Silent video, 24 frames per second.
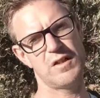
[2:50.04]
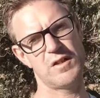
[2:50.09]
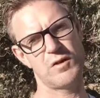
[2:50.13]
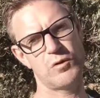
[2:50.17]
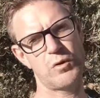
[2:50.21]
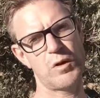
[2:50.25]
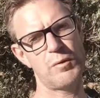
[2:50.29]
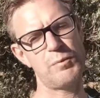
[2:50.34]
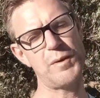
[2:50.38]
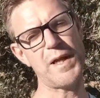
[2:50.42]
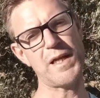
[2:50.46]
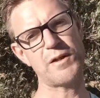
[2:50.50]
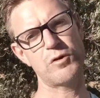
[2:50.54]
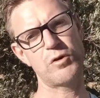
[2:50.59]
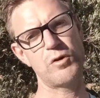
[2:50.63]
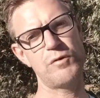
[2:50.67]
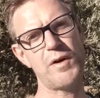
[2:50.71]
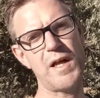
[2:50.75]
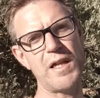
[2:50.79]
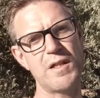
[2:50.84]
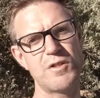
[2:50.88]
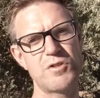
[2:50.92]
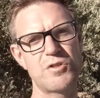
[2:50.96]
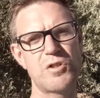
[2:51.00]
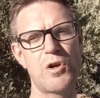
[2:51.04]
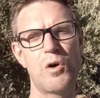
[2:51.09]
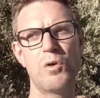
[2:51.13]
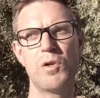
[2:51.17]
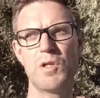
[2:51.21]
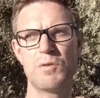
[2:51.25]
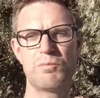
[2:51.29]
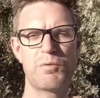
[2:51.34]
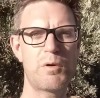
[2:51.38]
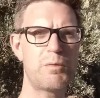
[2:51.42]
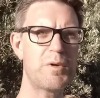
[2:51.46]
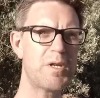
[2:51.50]
and all the Plateau de
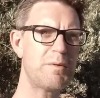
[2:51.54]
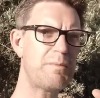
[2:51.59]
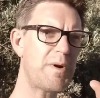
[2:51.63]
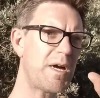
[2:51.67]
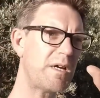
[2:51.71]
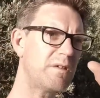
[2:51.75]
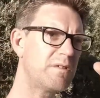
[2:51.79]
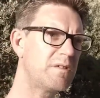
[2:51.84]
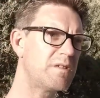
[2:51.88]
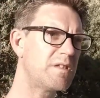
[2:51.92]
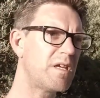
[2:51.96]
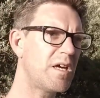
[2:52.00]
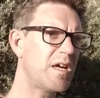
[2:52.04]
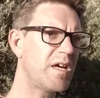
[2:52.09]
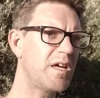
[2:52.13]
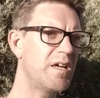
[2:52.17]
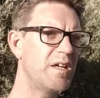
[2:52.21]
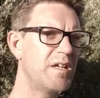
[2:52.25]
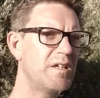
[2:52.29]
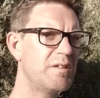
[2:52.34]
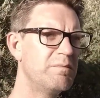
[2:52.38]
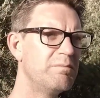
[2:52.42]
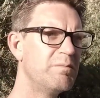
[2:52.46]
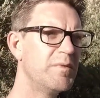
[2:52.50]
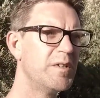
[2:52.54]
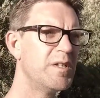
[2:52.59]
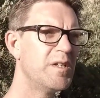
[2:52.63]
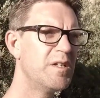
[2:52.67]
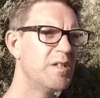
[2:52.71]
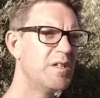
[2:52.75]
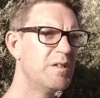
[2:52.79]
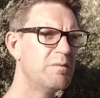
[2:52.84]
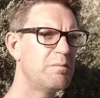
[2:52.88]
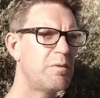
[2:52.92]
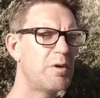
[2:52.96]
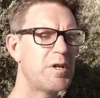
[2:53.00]
Valensole is probably
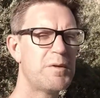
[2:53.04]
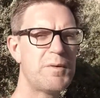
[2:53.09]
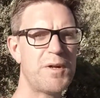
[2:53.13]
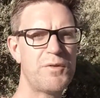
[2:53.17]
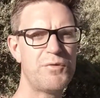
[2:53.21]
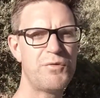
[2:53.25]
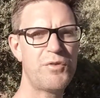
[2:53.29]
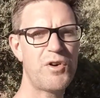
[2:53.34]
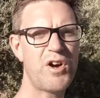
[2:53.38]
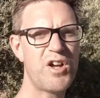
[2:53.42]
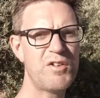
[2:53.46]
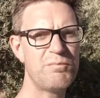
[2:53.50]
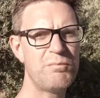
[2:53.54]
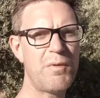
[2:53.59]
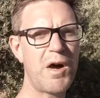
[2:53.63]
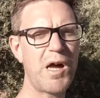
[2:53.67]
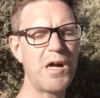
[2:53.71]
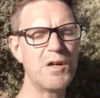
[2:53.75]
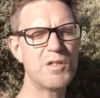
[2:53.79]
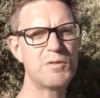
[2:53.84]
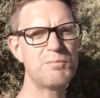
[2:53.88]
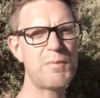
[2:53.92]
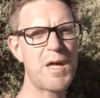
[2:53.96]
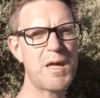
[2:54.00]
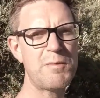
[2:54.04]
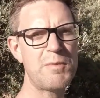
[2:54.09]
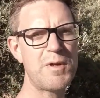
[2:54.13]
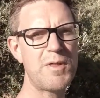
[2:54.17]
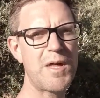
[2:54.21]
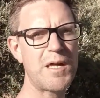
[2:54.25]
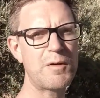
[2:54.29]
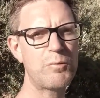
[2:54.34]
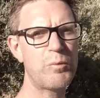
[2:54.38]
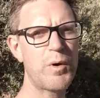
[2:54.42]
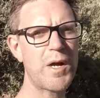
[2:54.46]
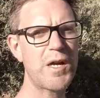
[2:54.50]
about 5 miles maybe
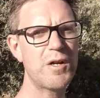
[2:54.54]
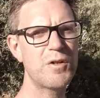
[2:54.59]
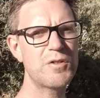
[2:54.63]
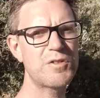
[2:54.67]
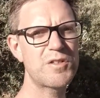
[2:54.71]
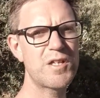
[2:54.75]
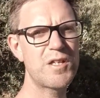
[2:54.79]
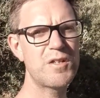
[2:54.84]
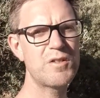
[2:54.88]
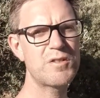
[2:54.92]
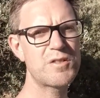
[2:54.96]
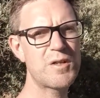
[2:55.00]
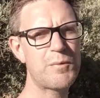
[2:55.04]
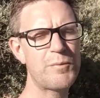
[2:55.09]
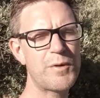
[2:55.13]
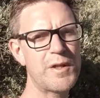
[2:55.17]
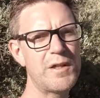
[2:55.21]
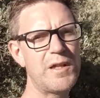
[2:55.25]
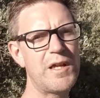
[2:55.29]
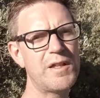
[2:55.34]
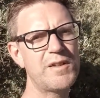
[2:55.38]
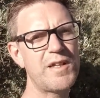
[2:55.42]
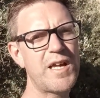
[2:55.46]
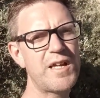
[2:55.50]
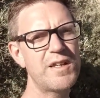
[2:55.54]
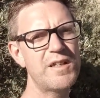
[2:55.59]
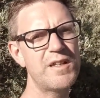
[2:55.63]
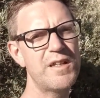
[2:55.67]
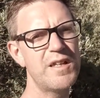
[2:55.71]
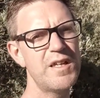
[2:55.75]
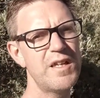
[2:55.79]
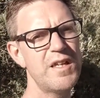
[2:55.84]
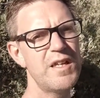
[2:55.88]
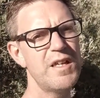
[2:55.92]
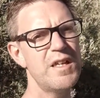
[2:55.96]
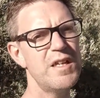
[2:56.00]
that way or so, something like that.
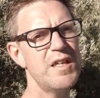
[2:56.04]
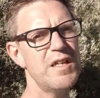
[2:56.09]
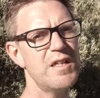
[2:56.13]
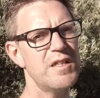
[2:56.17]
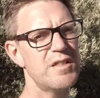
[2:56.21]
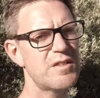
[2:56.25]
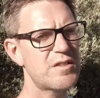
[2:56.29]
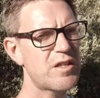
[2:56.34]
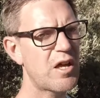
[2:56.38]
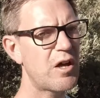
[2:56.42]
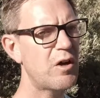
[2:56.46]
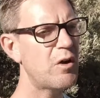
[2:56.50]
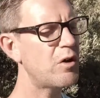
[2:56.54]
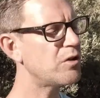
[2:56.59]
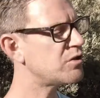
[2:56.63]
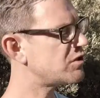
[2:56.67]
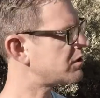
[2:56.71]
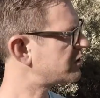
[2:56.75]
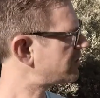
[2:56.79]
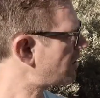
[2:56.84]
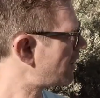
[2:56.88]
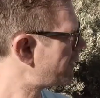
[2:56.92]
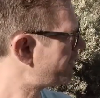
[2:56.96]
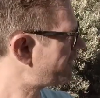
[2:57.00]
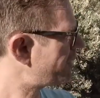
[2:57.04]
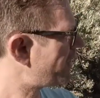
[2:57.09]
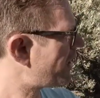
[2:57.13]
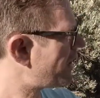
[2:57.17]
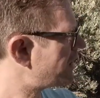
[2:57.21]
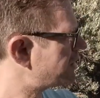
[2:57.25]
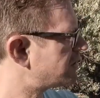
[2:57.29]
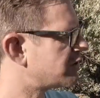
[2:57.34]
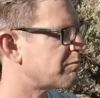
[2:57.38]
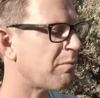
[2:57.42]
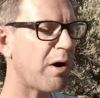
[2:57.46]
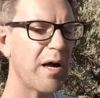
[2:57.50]
So just over
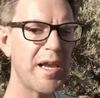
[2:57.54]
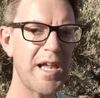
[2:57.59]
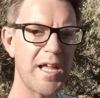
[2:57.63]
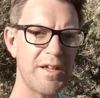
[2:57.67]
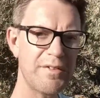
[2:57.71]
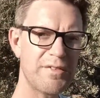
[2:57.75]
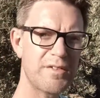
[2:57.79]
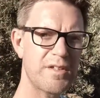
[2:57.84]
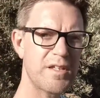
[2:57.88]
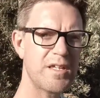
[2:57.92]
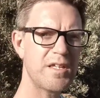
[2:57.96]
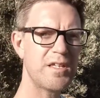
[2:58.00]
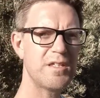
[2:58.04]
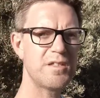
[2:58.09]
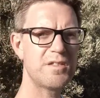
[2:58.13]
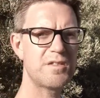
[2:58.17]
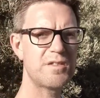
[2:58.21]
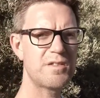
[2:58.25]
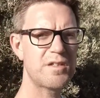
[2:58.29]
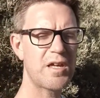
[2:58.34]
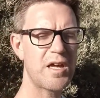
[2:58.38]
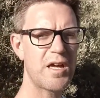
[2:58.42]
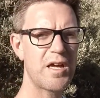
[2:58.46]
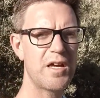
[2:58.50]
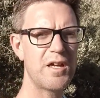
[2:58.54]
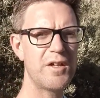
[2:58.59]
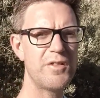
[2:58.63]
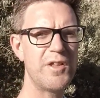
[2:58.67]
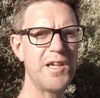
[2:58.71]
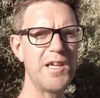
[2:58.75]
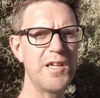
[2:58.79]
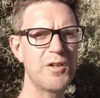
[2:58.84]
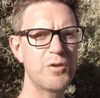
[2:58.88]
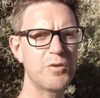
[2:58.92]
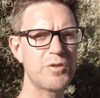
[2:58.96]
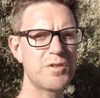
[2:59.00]
there to my left is
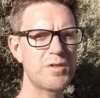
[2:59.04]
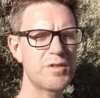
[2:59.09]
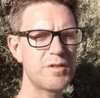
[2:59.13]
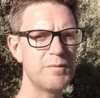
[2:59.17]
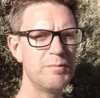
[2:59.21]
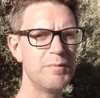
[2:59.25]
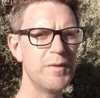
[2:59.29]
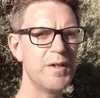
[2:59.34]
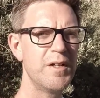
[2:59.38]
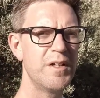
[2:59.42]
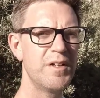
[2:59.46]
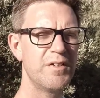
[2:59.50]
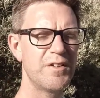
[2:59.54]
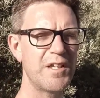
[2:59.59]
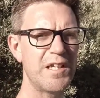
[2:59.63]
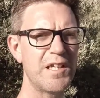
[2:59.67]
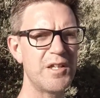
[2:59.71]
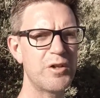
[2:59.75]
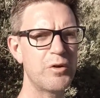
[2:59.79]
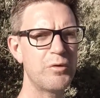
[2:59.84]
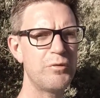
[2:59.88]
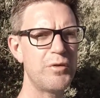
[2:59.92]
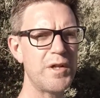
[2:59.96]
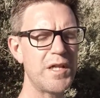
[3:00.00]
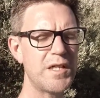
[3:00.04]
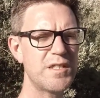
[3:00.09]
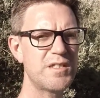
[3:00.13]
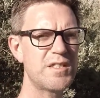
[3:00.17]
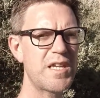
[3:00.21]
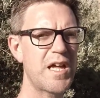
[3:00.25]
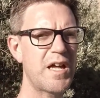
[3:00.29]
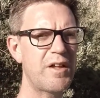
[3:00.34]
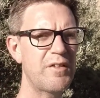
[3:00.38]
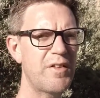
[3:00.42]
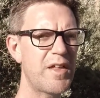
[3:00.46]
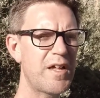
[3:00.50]
the little village
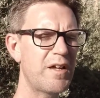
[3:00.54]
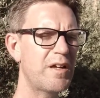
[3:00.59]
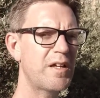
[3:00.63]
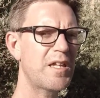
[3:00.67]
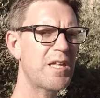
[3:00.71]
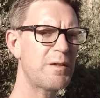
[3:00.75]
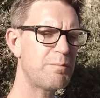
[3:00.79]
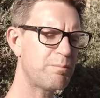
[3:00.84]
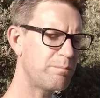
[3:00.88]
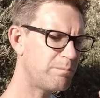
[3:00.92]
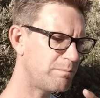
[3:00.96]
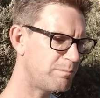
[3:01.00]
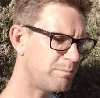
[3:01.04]
down there. I keep